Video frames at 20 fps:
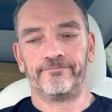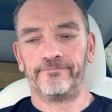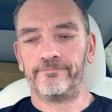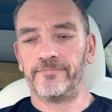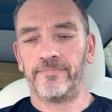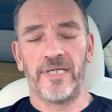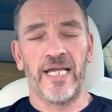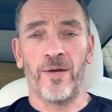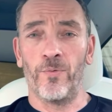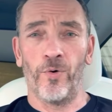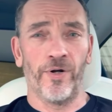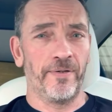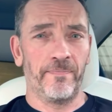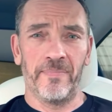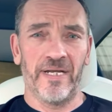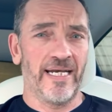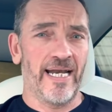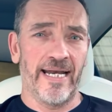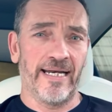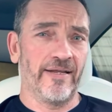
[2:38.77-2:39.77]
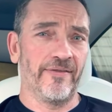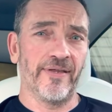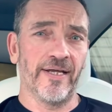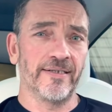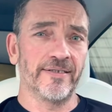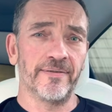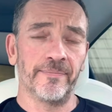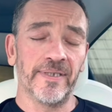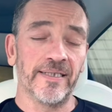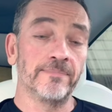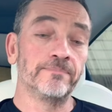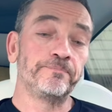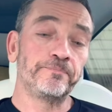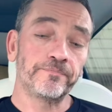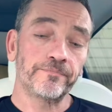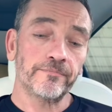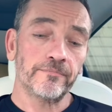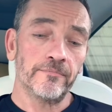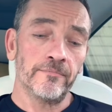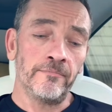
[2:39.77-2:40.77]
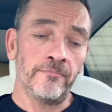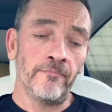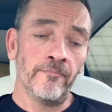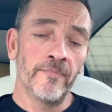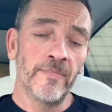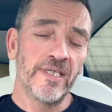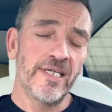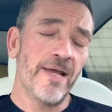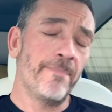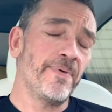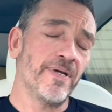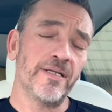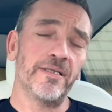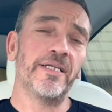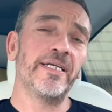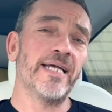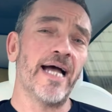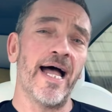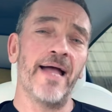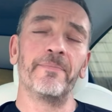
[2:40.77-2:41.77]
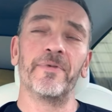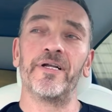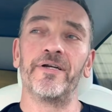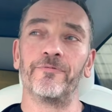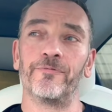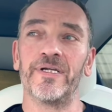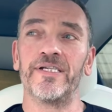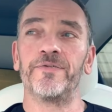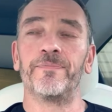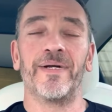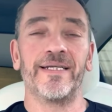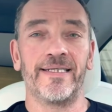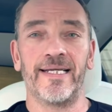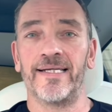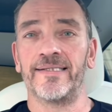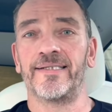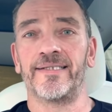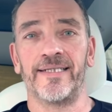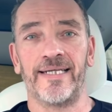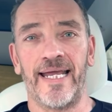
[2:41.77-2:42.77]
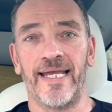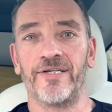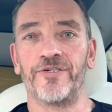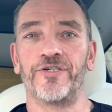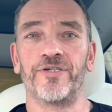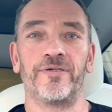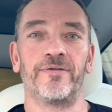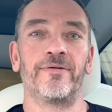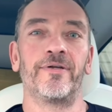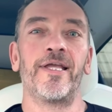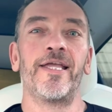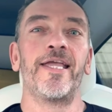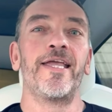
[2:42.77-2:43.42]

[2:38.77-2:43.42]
it wouldn't mean anything to me. Typically, I'm going to reach my destination,